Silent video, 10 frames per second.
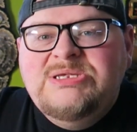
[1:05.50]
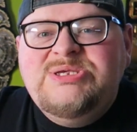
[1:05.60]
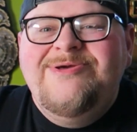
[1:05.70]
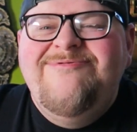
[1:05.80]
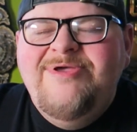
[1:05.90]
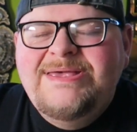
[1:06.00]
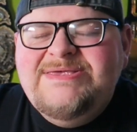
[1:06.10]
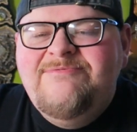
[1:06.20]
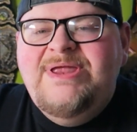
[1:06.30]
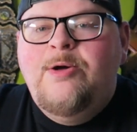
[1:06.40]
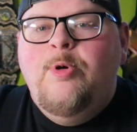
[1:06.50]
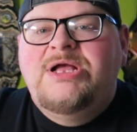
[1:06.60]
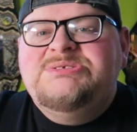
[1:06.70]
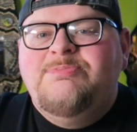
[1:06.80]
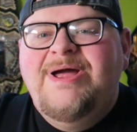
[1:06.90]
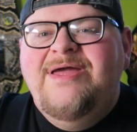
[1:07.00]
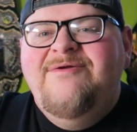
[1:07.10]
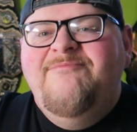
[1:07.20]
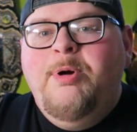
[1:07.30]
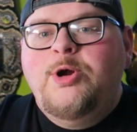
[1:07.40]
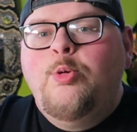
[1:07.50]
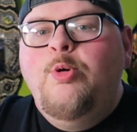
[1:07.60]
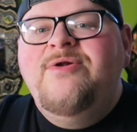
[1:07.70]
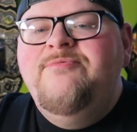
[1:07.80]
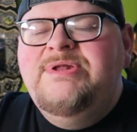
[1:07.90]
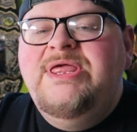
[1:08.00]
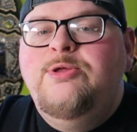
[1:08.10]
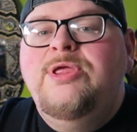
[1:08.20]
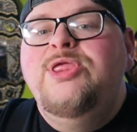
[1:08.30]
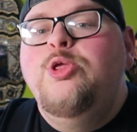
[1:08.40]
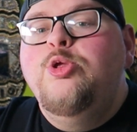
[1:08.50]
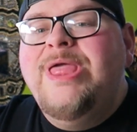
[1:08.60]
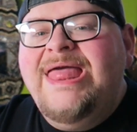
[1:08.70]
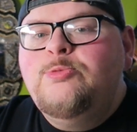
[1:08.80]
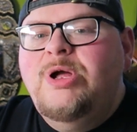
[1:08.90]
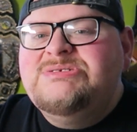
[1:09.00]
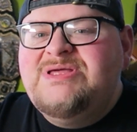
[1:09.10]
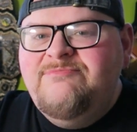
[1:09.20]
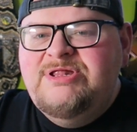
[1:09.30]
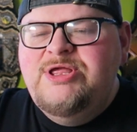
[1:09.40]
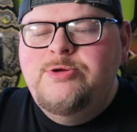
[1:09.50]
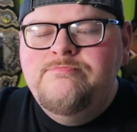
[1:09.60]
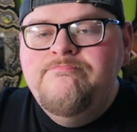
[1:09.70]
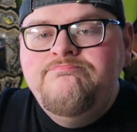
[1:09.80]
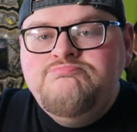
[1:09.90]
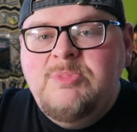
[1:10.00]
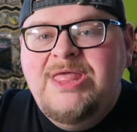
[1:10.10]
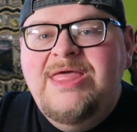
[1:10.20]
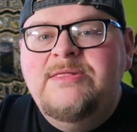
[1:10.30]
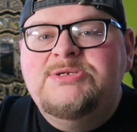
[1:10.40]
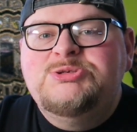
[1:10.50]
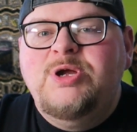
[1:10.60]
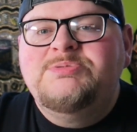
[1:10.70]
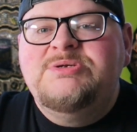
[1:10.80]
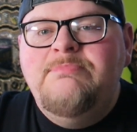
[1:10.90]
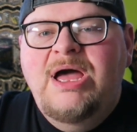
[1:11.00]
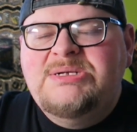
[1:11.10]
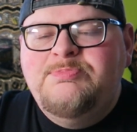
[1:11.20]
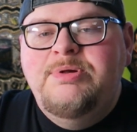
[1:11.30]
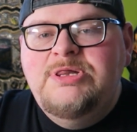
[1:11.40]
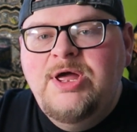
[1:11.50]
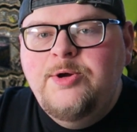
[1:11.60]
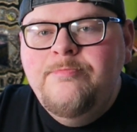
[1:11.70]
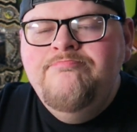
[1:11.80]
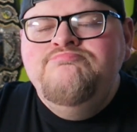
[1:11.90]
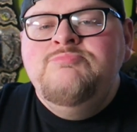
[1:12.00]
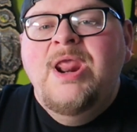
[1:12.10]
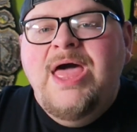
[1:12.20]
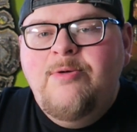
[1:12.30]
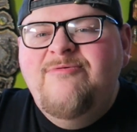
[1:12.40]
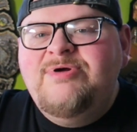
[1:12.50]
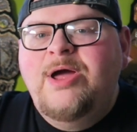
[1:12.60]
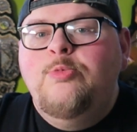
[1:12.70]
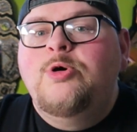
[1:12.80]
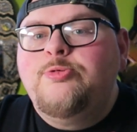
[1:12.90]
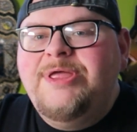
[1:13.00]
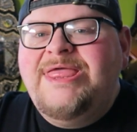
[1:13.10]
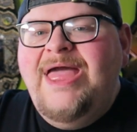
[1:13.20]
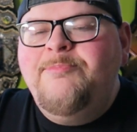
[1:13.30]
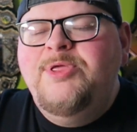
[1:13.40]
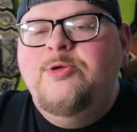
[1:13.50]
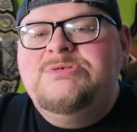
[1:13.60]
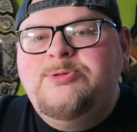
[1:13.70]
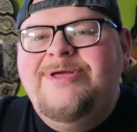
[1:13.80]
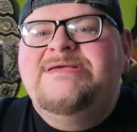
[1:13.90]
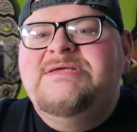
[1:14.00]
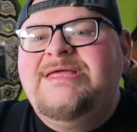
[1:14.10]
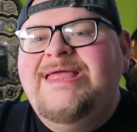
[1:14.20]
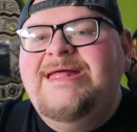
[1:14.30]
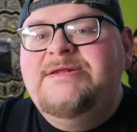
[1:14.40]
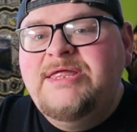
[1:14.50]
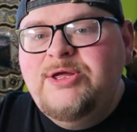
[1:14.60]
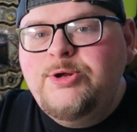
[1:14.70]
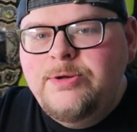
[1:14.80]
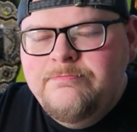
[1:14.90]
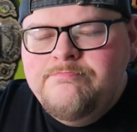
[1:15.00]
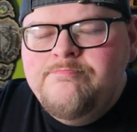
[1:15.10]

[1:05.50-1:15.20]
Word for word: So if you guys have not watched my part one video, you can watch that video in the description box below. However, I will recap you as quick as I can here.